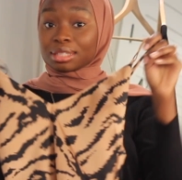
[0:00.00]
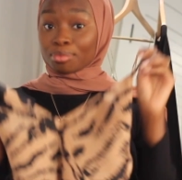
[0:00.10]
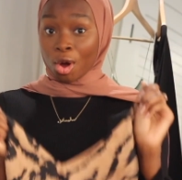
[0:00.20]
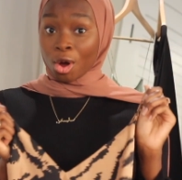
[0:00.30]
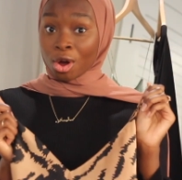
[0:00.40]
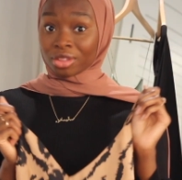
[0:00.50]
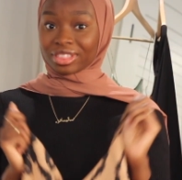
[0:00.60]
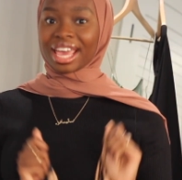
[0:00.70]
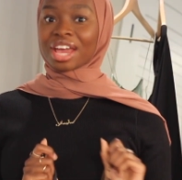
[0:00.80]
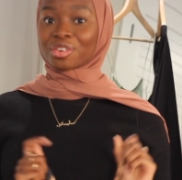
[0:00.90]
small.
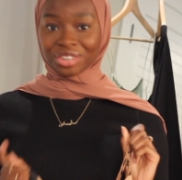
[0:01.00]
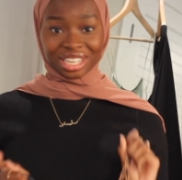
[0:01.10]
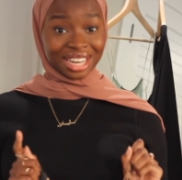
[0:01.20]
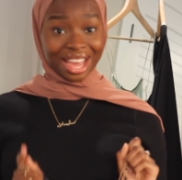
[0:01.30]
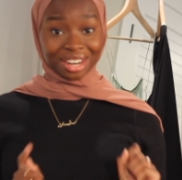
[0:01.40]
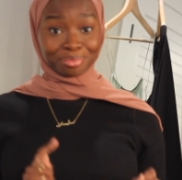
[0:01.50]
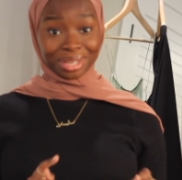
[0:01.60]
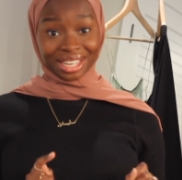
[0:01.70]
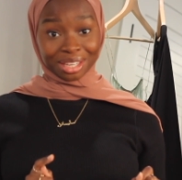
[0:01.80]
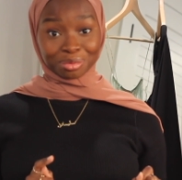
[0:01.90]
They had ran out of
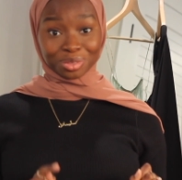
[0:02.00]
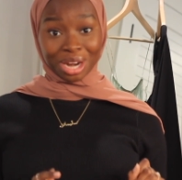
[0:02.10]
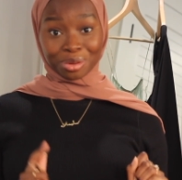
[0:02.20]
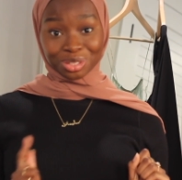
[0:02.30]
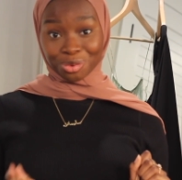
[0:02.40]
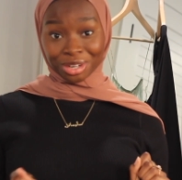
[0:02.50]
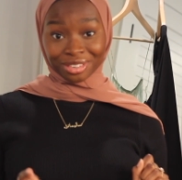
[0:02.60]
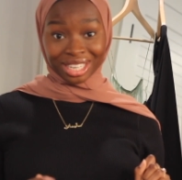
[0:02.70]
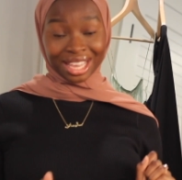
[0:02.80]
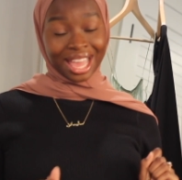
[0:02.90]
mediums when I was
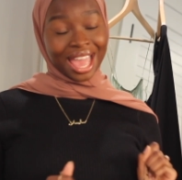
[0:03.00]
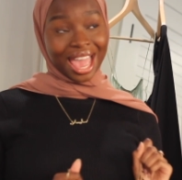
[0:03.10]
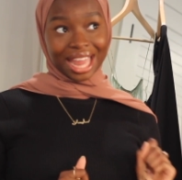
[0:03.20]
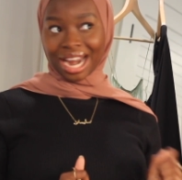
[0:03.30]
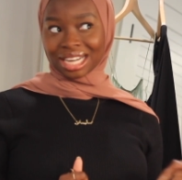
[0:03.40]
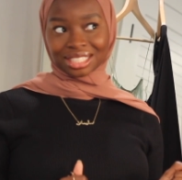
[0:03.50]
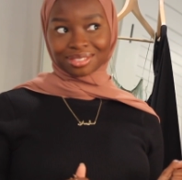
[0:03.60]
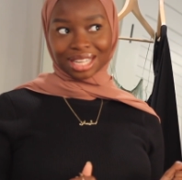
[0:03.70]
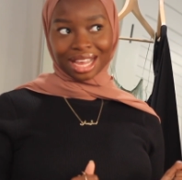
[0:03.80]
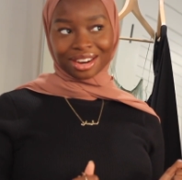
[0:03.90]
ordering and I just
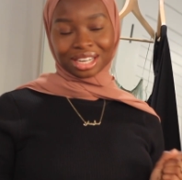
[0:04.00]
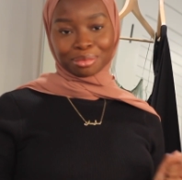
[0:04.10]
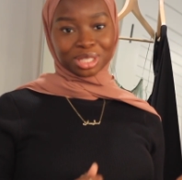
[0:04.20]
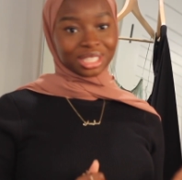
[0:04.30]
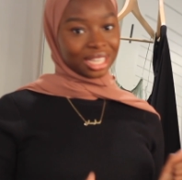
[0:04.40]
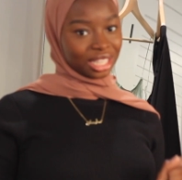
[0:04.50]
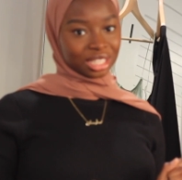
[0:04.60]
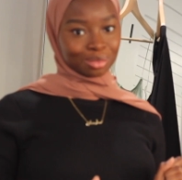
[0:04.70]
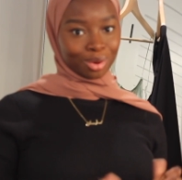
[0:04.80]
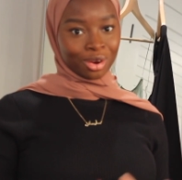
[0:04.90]
was like, all right, let me just get the
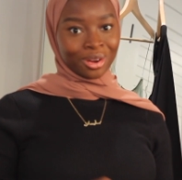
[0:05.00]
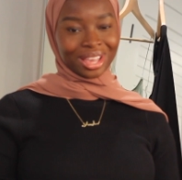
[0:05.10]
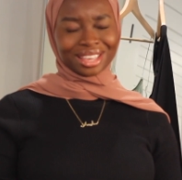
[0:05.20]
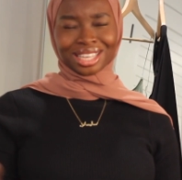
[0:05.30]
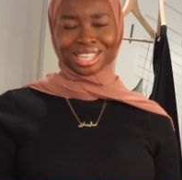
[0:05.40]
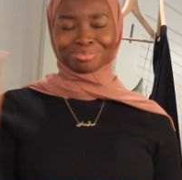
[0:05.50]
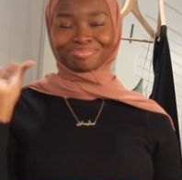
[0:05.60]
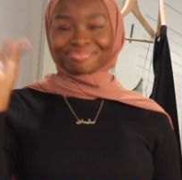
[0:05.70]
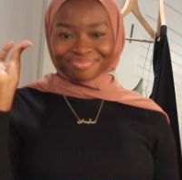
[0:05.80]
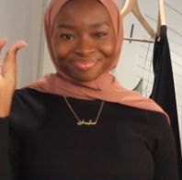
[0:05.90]
small and
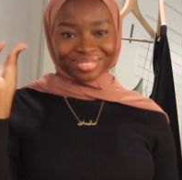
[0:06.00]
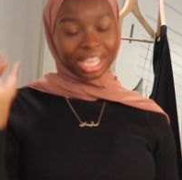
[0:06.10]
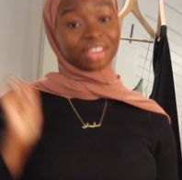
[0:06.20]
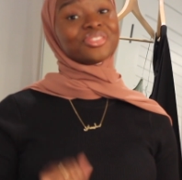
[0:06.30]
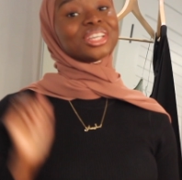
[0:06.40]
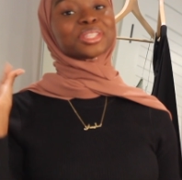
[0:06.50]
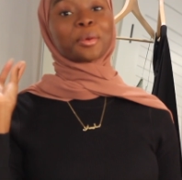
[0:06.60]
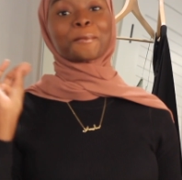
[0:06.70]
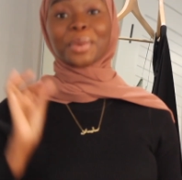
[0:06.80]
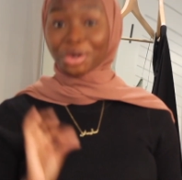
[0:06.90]
it fits
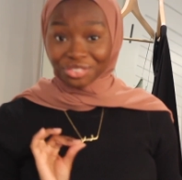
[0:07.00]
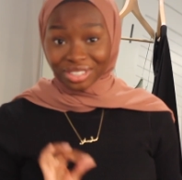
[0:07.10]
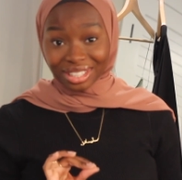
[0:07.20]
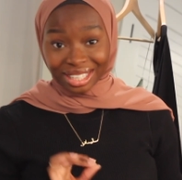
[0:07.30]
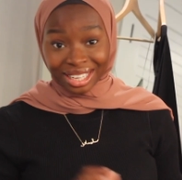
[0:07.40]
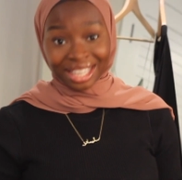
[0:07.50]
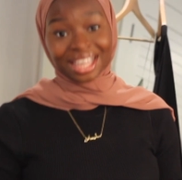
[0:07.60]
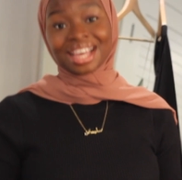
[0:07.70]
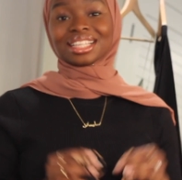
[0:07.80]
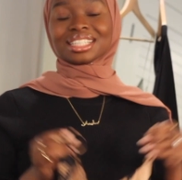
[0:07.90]
perfectly.
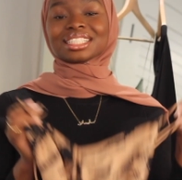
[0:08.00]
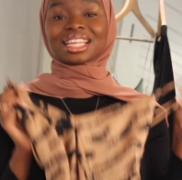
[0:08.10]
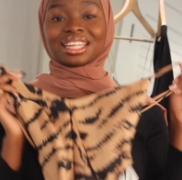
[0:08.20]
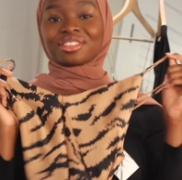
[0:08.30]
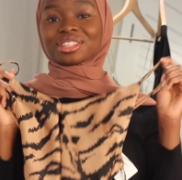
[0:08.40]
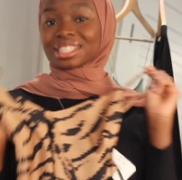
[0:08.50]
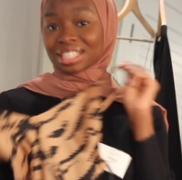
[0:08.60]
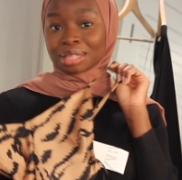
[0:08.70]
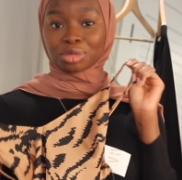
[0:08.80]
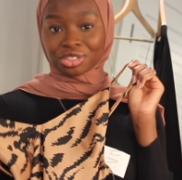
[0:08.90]
This is another
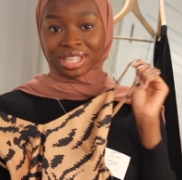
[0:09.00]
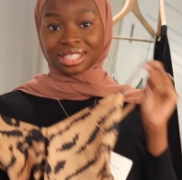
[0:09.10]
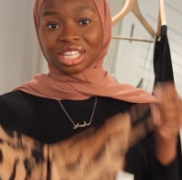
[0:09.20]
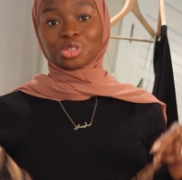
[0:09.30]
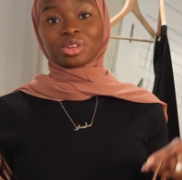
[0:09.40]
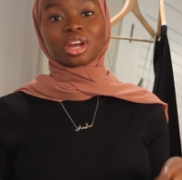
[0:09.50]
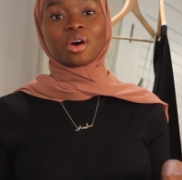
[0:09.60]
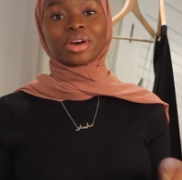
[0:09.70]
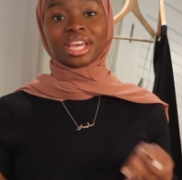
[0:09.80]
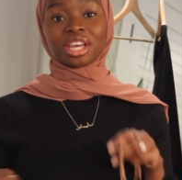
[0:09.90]
slip dress that you can go
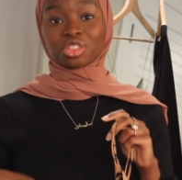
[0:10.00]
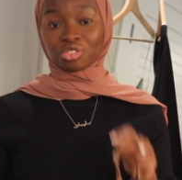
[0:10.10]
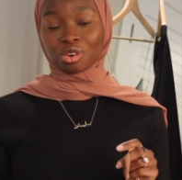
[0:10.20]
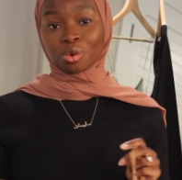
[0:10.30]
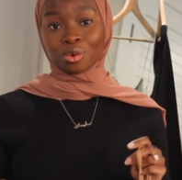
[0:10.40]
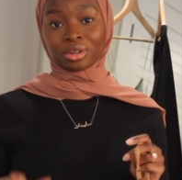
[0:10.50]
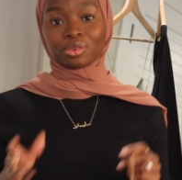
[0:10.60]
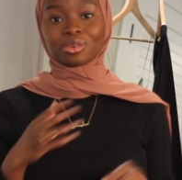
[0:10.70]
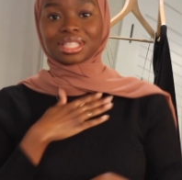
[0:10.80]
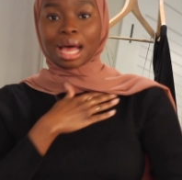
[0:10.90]
ahead and throw on
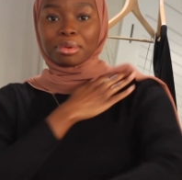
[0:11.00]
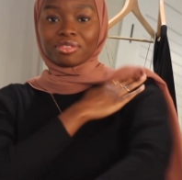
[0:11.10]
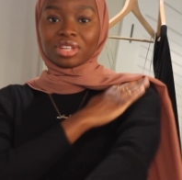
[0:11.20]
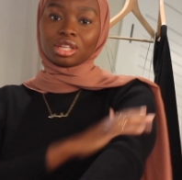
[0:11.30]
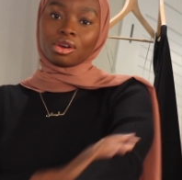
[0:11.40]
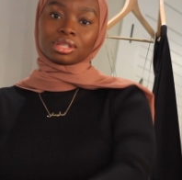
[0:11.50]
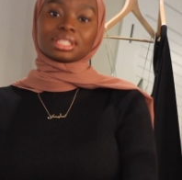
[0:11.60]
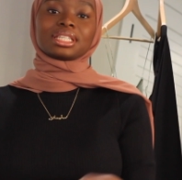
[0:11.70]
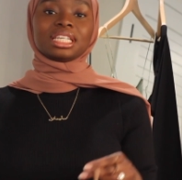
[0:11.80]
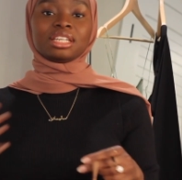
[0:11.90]
on top of a long
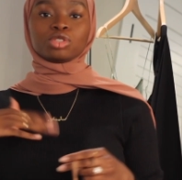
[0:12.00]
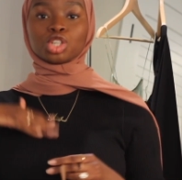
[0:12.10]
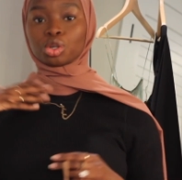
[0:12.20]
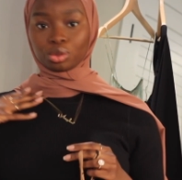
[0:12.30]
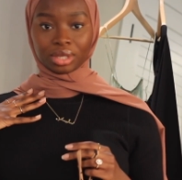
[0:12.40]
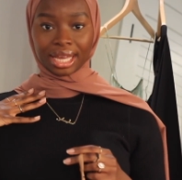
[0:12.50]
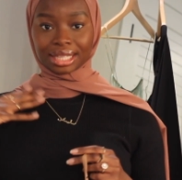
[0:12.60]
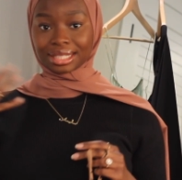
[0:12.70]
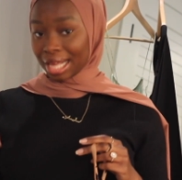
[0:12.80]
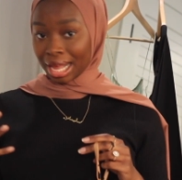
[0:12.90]
sleeve turtleneck
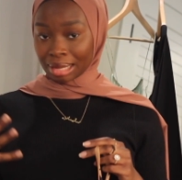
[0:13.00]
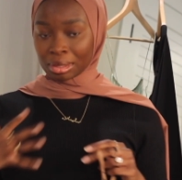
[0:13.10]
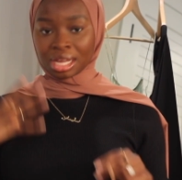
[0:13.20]
top